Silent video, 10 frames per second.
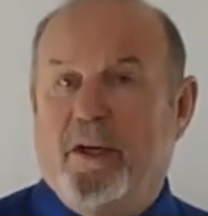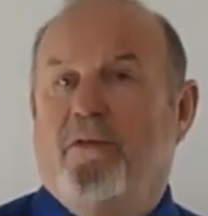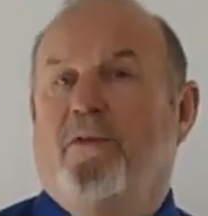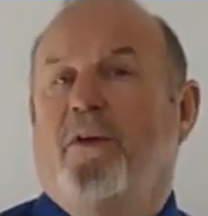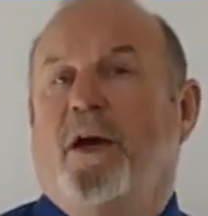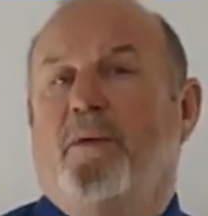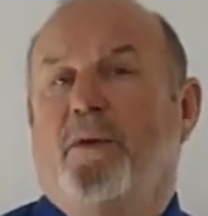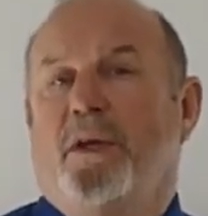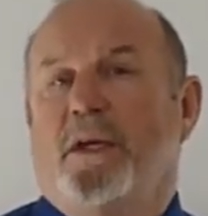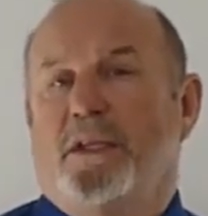If, in fact,
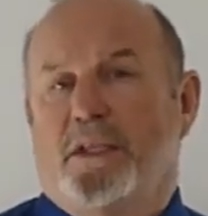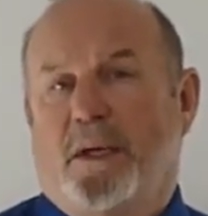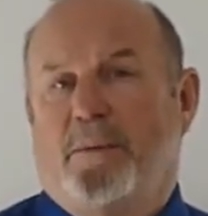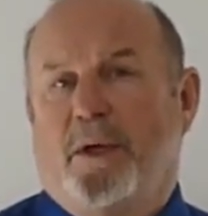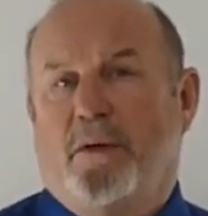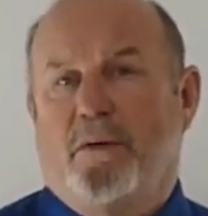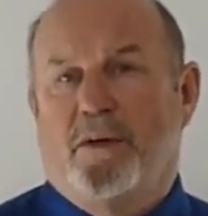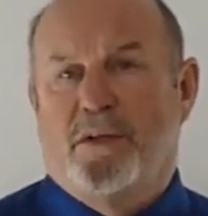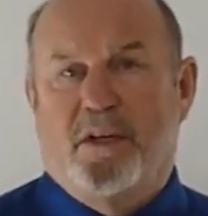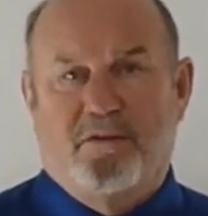we think it's septic or
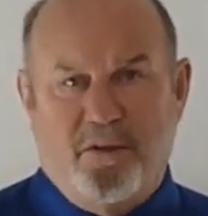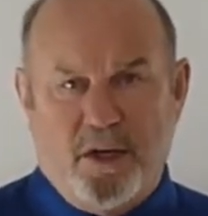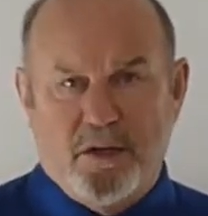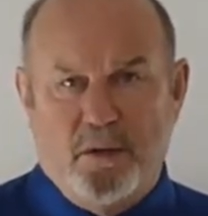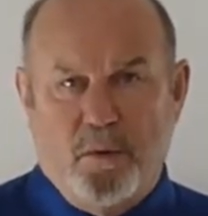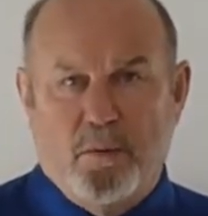there's an infection,